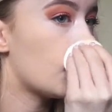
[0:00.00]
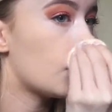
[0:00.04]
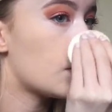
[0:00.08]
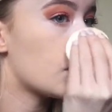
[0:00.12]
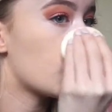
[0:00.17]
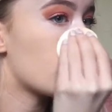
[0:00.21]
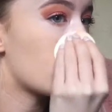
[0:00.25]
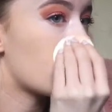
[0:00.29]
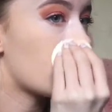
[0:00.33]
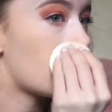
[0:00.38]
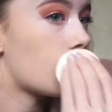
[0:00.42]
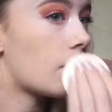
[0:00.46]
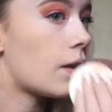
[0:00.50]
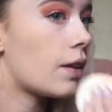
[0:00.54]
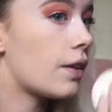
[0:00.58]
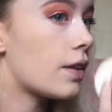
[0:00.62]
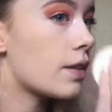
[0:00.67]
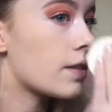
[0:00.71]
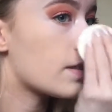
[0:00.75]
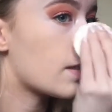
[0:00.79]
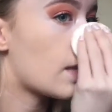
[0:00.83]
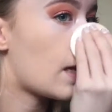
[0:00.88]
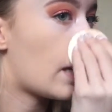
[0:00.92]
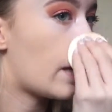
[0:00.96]
Put some on
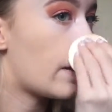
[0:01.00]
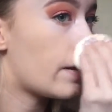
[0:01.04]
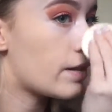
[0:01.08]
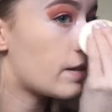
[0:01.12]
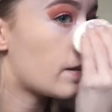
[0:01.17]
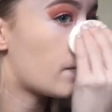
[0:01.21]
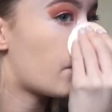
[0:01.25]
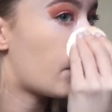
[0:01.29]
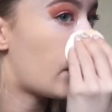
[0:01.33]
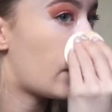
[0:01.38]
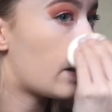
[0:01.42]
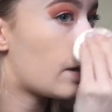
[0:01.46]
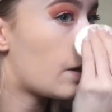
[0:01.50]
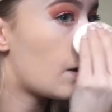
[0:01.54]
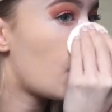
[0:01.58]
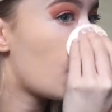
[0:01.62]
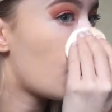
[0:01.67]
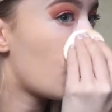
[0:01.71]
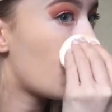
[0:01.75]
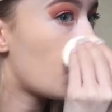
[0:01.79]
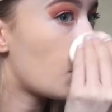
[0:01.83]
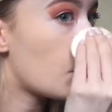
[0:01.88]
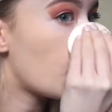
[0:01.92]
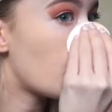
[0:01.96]
the sides of my
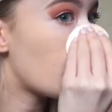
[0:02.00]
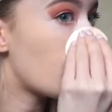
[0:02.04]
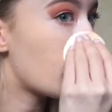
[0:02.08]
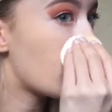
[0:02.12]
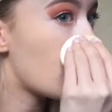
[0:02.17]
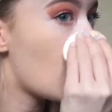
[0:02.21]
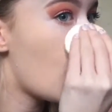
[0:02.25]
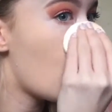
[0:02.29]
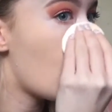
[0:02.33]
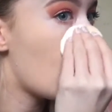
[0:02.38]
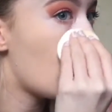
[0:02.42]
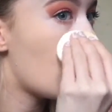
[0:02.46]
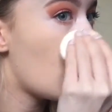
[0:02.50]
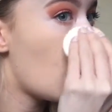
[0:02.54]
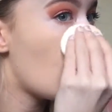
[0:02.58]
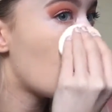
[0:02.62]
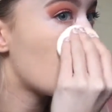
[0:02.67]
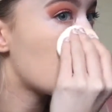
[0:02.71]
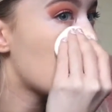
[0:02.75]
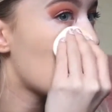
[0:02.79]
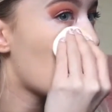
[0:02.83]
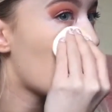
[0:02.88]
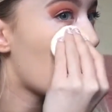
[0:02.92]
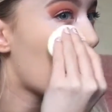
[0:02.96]
nose.
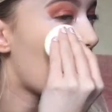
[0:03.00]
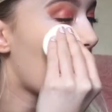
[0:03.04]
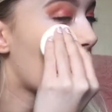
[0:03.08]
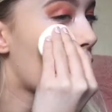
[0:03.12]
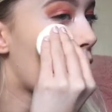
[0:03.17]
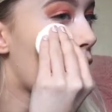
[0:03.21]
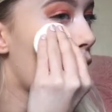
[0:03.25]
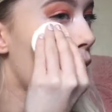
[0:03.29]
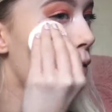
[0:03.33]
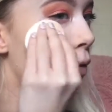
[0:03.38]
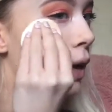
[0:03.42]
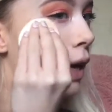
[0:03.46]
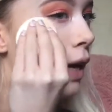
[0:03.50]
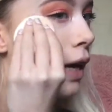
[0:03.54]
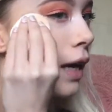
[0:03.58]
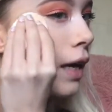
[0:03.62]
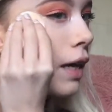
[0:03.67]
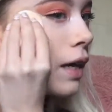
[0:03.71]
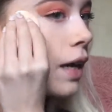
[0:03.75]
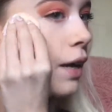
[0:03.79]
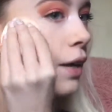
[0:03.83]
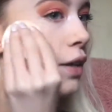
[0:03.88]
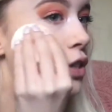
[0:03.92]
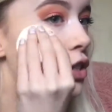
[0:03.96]
So when I go
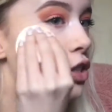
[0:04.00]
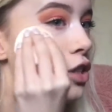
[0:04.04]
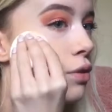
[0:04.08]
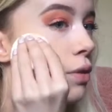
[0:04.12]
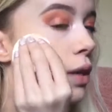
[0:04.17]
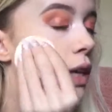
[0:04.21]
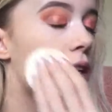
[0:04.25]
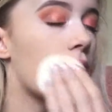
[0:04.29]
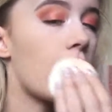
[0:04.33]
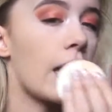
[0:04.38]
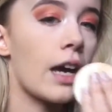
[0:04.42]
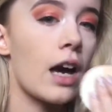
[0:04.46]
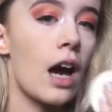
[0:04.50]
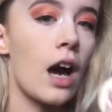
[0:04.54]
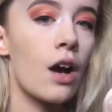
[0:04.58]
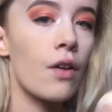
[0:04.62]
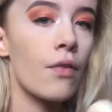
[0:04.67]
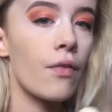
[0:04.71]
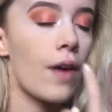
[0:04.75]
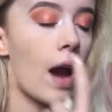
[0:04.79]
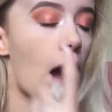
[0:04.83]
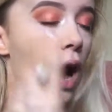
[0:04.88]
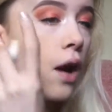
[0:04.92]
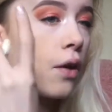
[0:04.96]
in and do it like
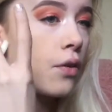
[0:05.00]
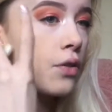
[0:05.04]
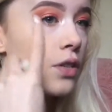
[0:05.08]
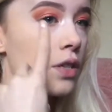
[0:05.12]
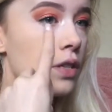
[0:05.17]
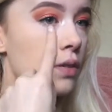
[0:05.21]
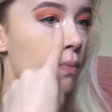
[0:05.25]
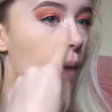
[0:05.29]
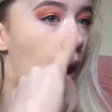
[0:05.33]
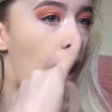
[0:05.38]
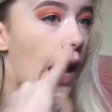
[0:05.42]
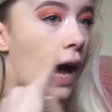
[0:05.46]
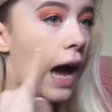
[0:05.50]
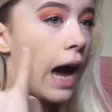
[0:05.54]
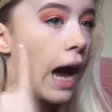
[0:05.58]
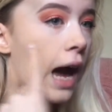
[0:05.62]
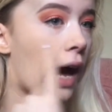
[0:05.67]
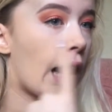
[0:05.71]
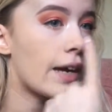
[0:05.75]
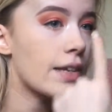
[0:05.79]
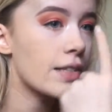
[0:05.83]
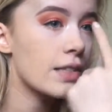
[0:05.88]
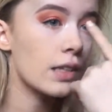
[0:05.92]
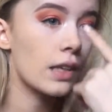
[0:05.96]
around my
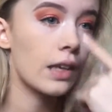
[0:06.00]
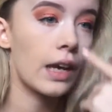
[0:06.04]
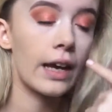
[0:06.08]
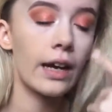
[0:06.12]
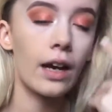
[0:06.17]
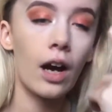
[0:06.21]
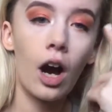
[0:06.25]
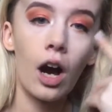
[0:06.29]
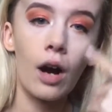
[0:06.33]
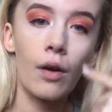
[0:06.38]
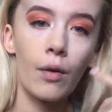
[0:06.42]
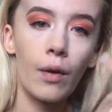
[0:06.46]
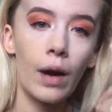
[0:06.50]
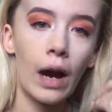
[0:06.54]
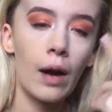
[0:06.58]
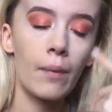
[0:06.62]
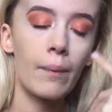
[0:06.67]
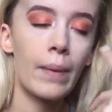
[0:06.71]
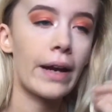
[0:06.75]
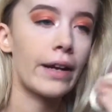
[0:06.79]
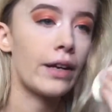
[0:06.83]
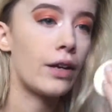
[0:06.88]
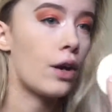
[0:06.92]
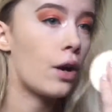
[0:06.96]
eyes and like
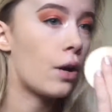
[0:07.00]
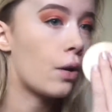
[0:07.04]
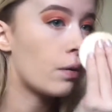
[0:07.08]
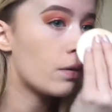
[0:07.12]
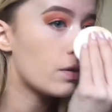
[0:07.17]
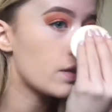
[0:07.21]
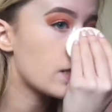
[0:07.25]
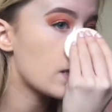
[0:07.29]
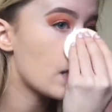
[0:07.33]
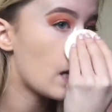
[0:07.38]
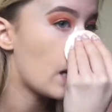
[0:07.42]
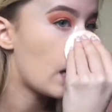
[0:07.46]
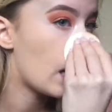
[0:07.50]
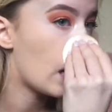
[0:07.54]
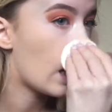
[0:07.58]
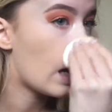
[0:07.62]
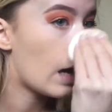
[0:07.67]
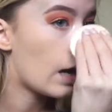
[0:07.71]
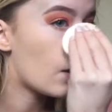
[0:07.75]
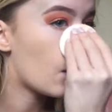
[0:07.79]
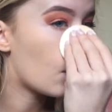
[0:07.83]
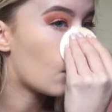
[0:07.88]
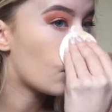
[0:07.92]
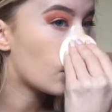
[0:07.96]
around my nose,
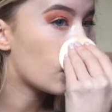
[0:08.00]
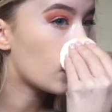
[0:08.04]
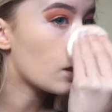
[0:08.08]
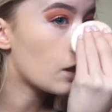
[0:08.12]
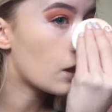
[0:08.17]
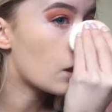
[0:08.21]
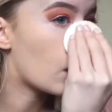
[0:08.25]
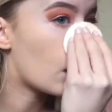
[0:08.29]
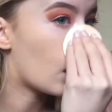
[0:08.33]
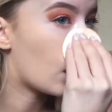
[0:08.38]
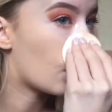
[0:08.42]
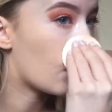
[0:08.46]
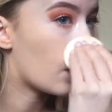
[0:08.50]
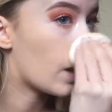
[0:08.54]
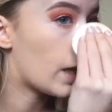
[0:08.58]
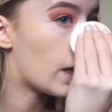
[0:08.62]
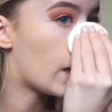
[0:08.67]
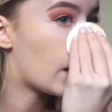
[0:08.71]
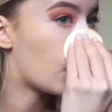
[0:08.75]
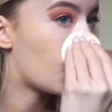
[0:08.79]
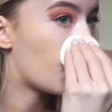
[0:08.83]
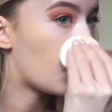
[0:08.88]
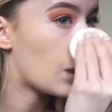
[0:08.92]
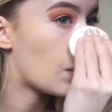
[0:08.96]
I don't really go
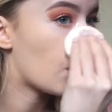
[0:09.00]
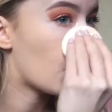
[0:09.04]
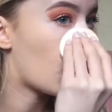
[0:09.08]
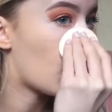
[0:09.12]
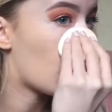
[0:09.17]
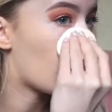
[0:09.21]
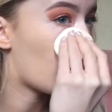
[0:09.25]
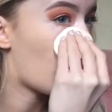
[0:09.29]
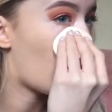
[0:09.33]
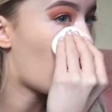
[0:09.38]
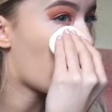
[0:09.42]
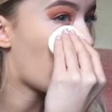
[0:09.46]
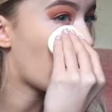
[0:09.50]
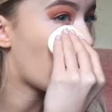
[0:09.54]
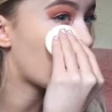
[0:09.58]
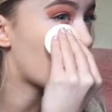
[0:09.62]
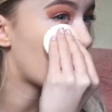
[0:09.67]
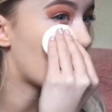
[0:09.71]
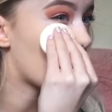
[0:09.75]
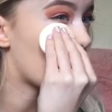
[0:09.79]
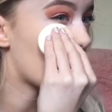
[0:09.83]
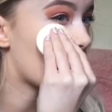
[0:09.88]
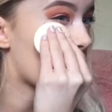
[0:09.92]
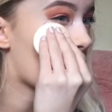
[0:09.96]
in with more product.
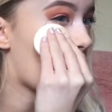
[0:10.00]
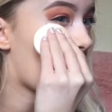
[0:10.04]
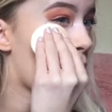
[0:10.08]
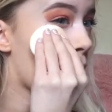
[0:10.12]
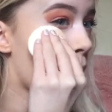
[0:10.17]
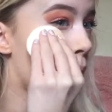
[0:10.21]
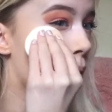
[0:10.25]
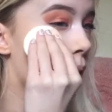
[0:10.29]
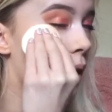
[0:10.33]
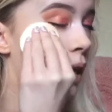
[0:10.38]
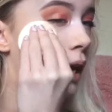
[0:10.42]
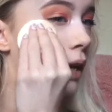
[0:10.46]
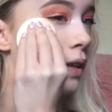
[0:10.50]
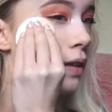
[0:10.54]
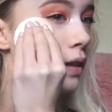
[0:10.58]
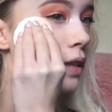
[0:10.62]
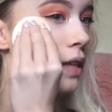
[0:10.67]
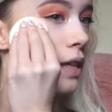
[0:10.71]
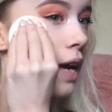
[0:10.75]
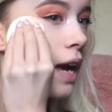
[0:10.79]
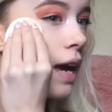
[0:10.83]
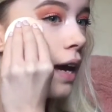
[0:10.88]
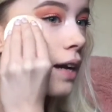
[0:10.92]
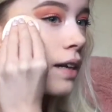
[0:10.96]
I just kind of blend
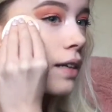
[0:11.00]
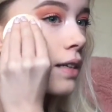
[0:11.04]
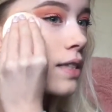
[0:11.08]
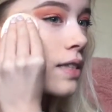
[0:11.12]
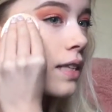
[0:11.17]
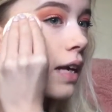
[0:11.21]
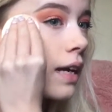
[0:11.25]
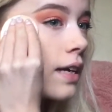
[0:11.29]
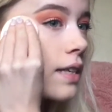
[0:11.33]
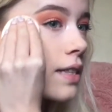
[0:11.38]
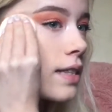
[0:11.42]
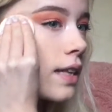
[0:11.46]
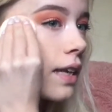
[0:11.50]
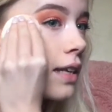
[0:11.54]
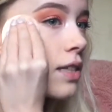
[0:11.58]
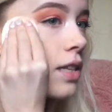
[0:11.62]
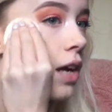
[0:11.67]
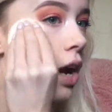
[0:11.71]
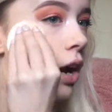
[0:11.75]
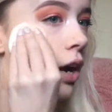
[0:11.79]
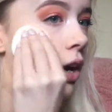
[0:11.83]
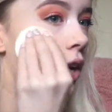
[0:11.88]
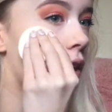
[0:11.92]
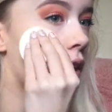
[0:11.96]
the excess that's
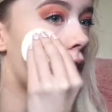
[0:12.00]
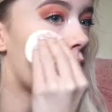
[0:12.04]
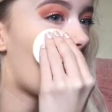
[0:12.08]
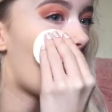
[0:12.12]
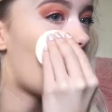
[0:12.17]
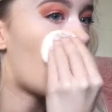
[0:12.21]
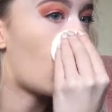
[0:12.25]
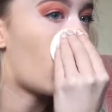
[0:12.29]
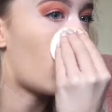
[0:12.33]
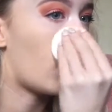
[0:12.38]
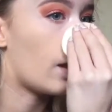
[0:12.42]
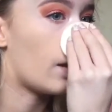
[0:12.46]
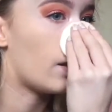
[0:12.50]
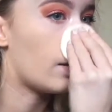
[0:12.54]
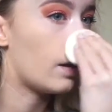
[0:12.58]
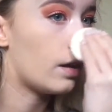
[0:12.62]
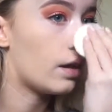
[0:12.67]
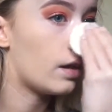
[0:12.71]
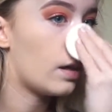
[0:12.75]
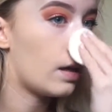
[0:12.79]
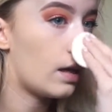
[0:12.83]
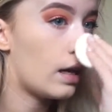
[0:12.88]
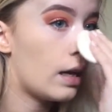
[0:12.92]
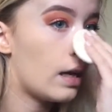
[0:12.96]
already on
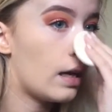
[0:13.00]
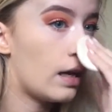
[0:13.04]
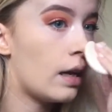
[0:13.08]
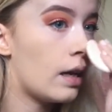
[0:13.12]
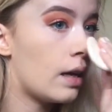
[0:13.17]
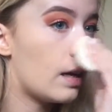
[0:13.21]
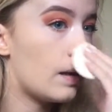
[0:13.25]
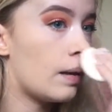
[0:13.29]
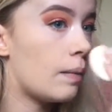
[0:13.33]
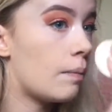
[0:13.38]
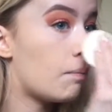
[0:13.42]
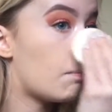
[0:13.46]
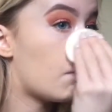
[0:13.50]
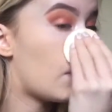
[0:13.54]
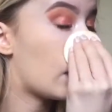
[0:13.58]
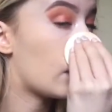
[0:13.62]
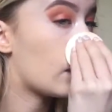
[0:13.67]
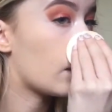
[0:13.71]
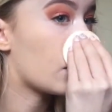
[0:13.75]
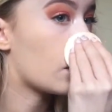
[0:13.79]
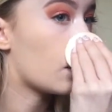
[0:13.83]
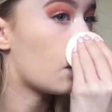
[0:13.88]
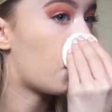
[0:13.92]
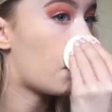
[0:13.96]
my
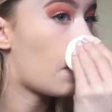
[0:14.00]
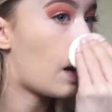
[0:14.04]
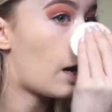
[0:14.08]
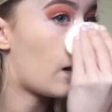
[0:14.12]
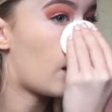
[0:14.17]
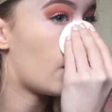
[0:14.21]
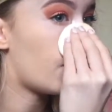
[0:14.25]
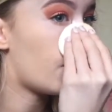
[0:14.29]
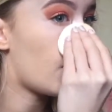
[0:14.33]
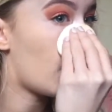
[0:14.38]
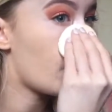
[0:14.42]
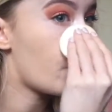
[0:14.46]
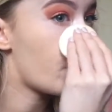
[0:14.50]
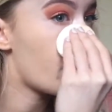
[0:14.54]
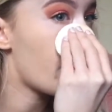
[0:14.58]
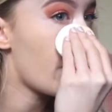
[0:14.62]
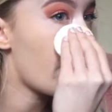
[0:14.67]
little puff up